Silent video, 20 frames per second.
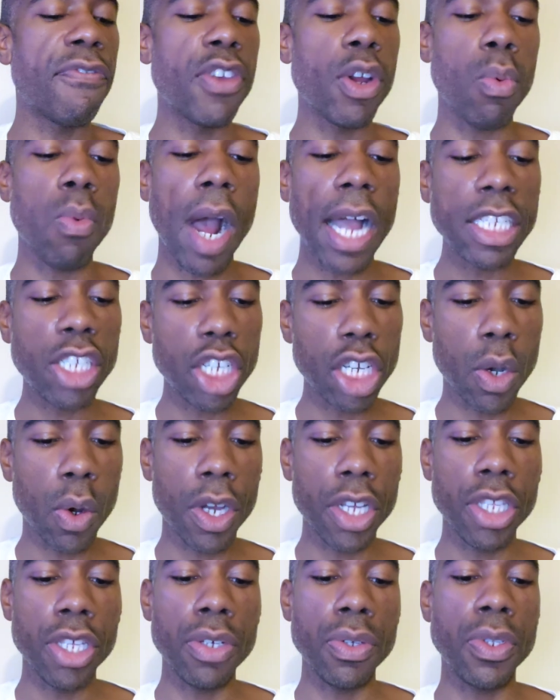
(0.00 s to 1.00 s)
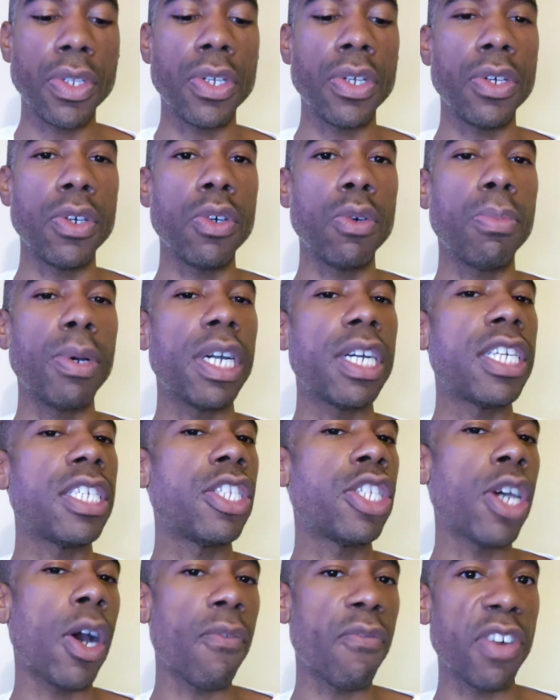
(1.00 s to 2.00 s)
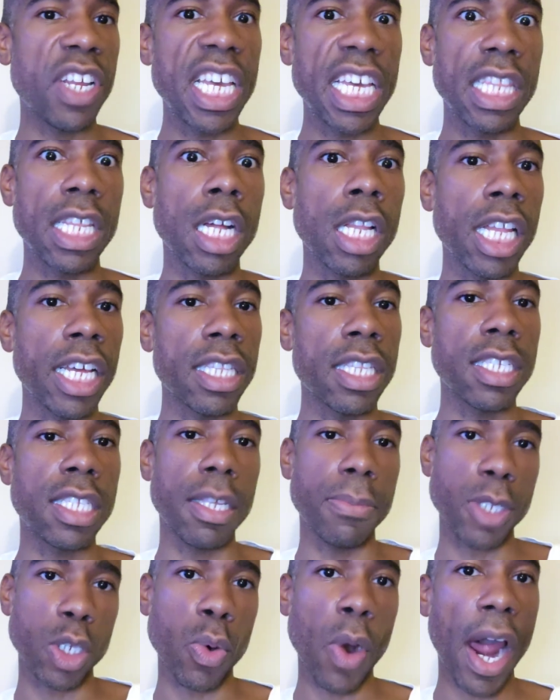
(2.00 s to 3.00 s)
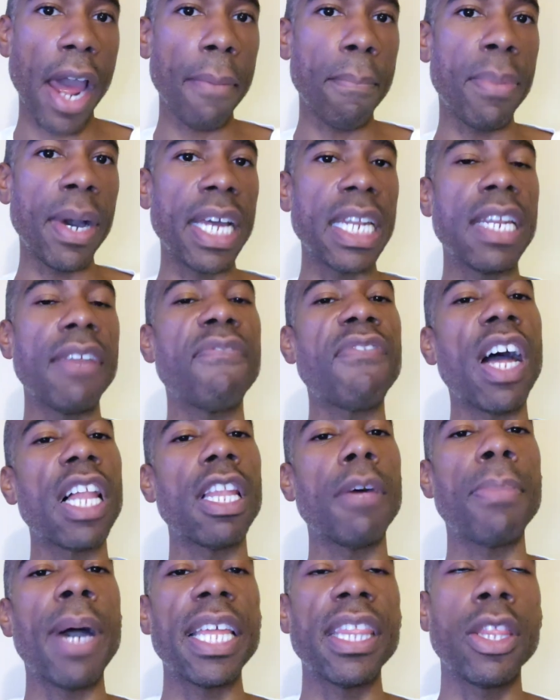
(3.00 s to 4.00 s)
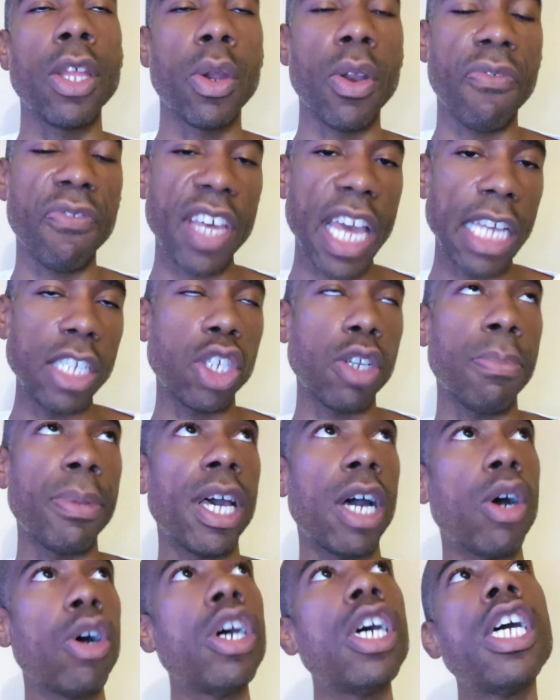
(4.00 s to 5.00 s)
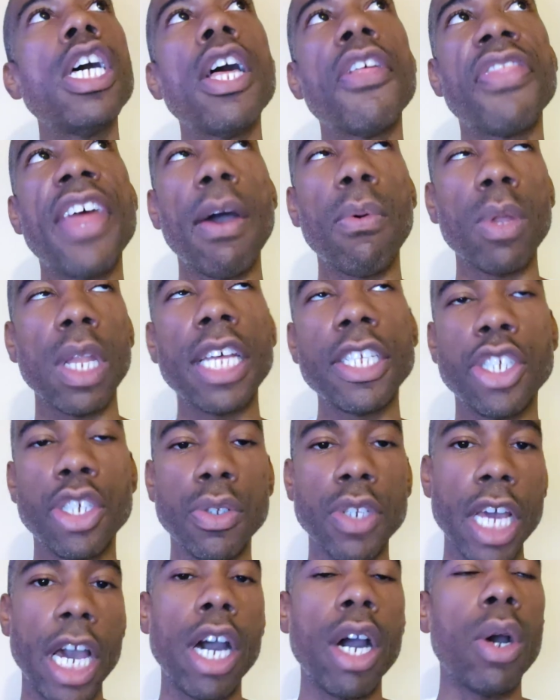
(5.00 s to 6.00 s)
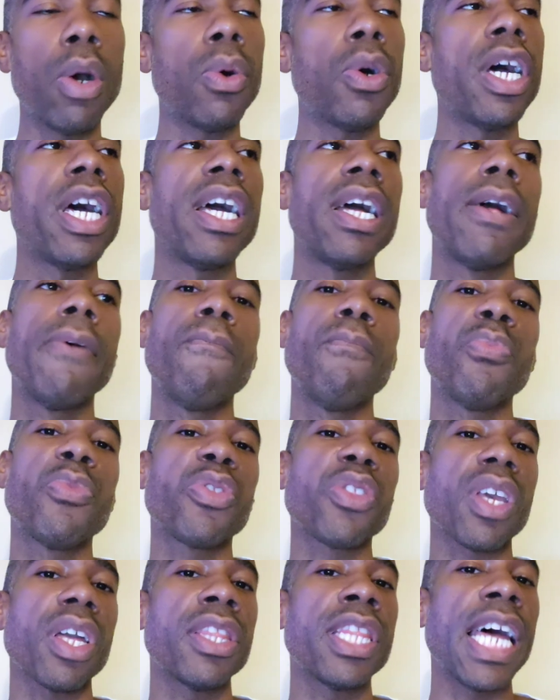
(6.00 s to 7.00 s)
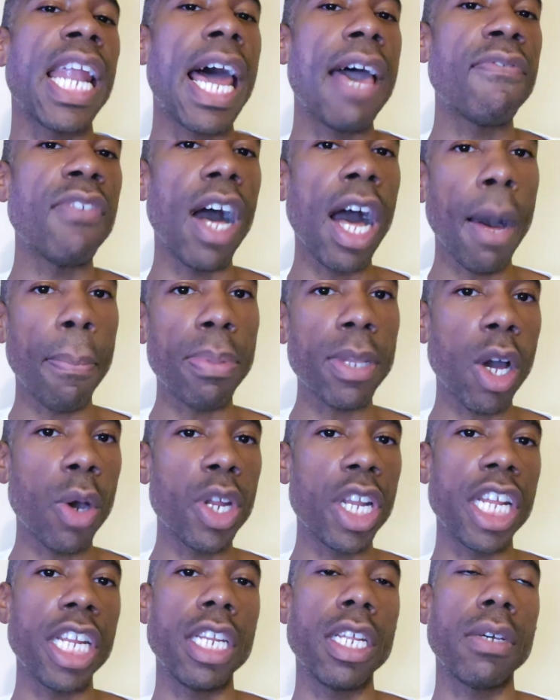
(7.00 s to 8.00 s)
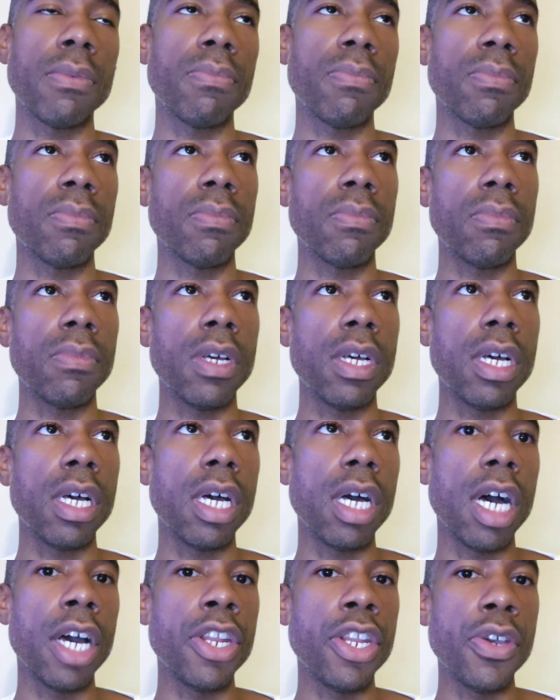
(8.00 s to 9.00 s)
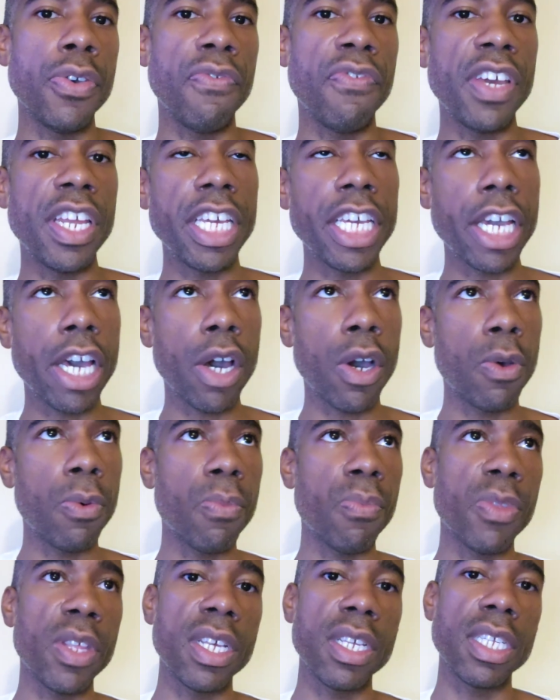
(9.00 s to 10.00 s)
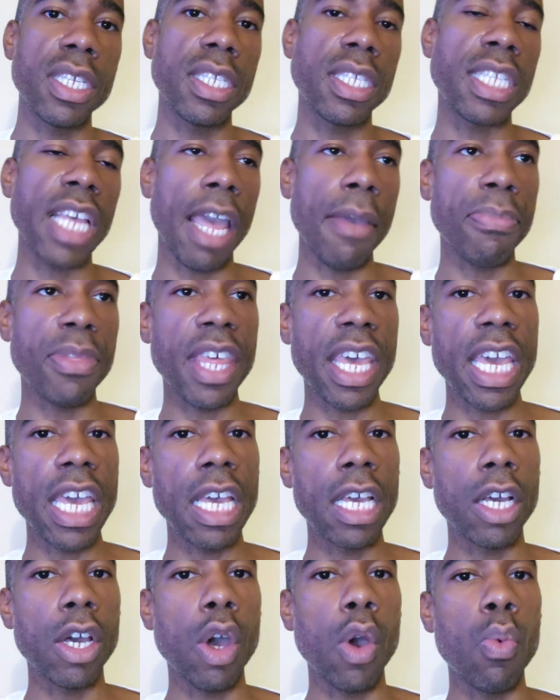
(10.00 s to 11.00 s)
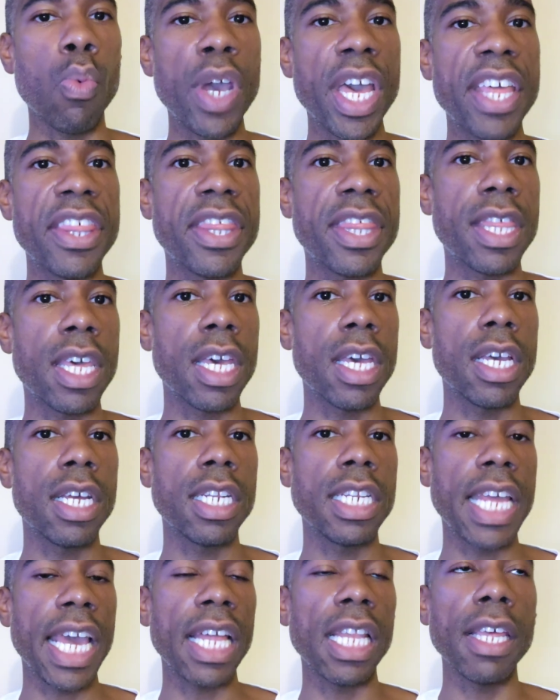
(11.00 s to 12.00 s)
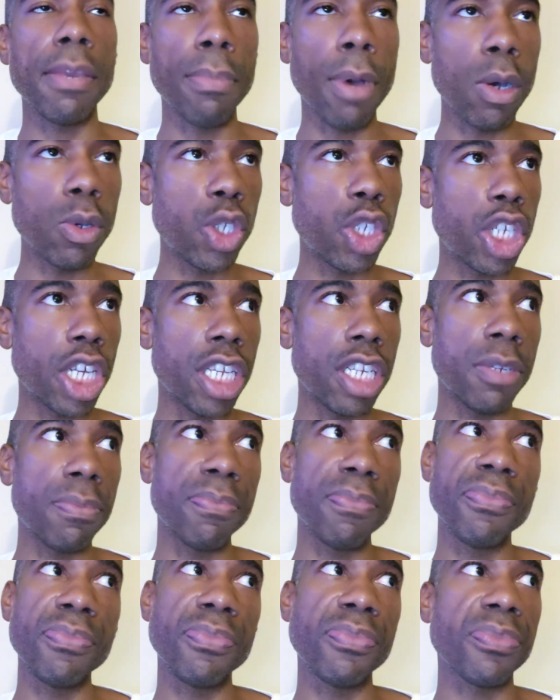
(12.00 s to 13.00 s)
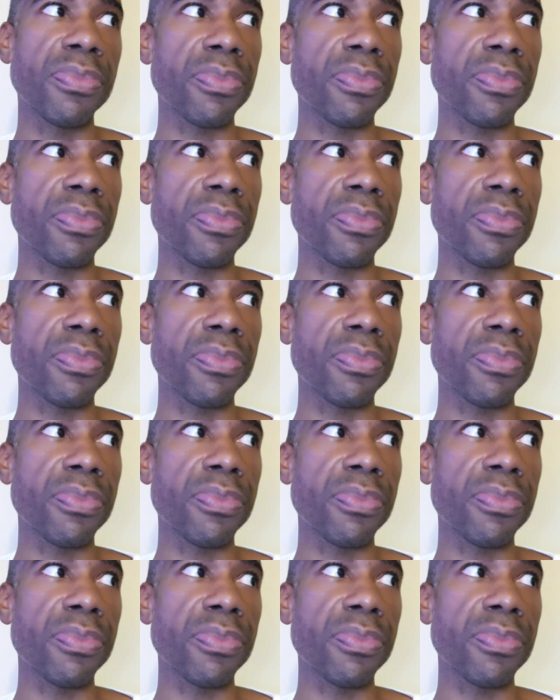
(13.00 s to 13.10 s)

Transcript: If you're watching on YouTube, don't forget to click the subscribe button followed by the notification bell. That will let you know that I've uploaded a new video. Same thing with Daily Motion.